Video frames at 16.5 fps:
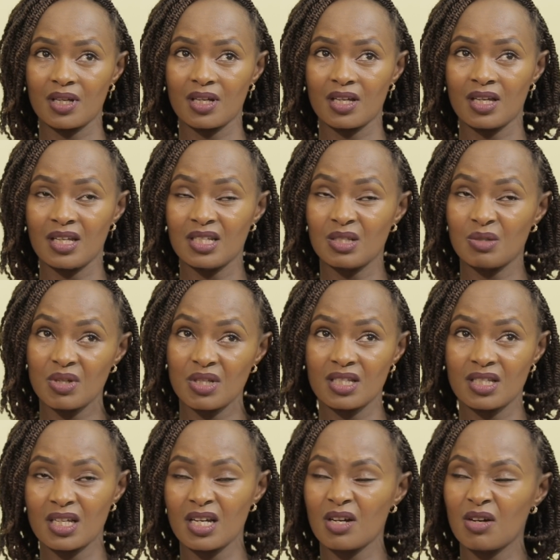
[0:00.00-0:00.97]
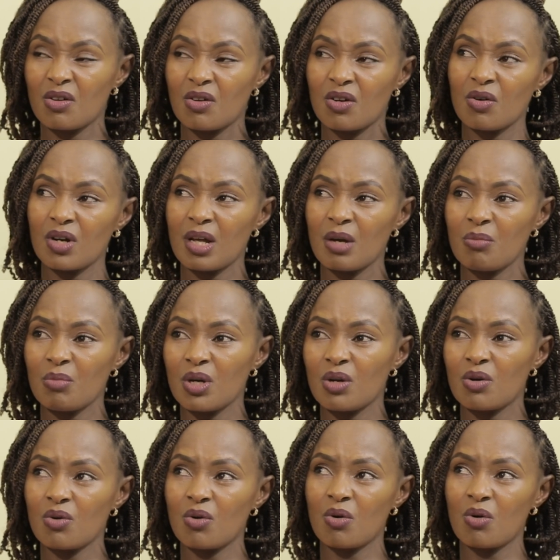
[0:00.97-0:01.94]
he's busy saying, oh no, let me
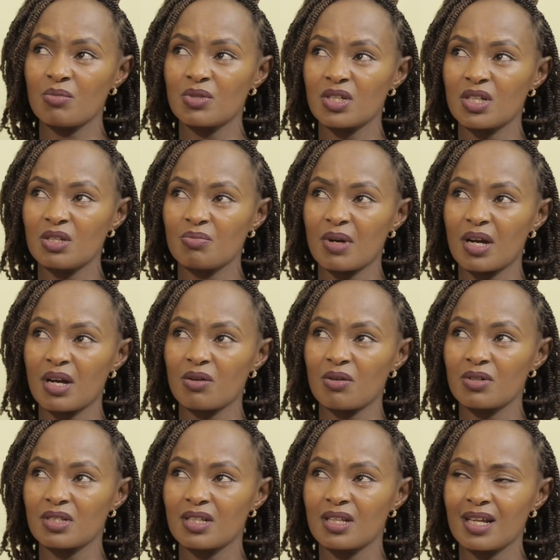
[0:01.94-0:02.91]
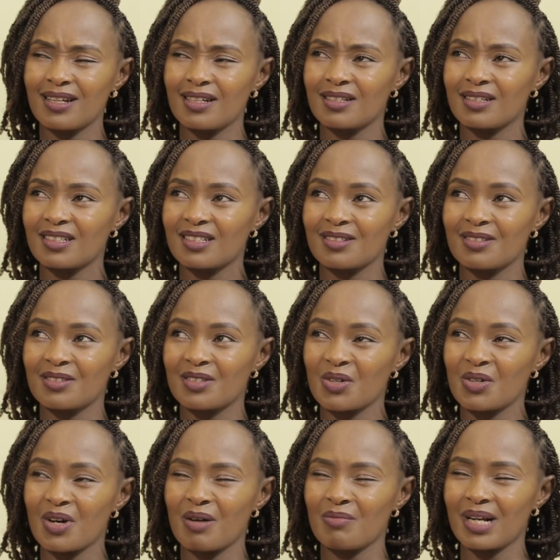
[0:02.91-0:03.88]
go home, change my clothes. Then,
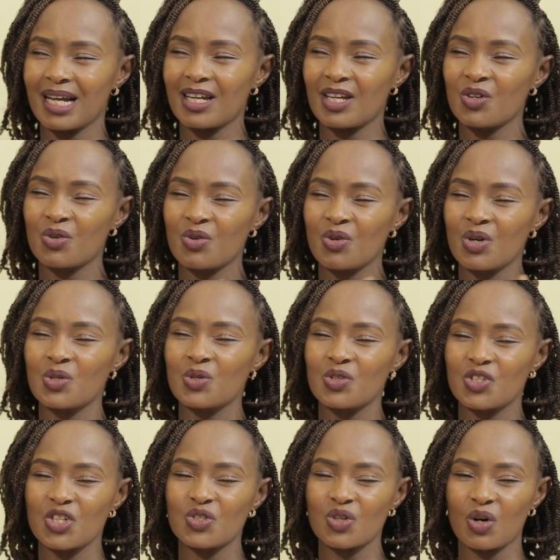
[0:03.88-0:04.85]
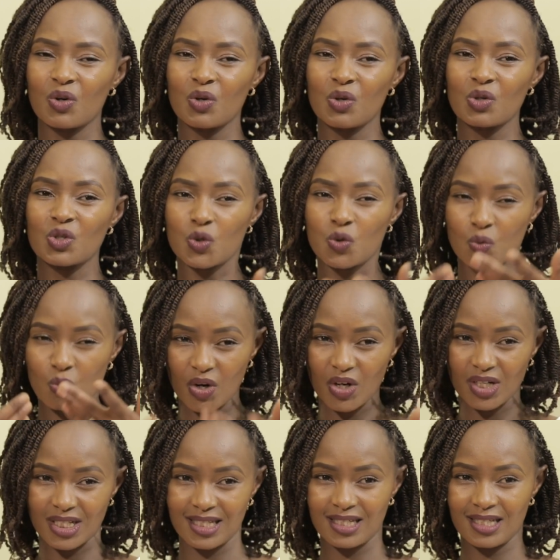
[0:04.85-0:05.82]
so I'm like, you're going to change your clothes to
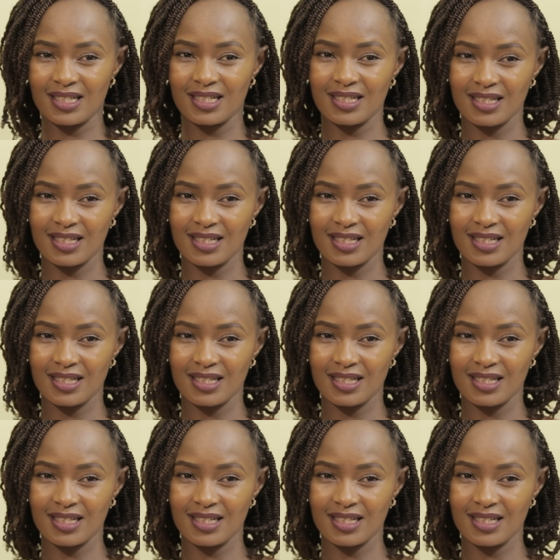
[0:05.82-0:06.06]
what?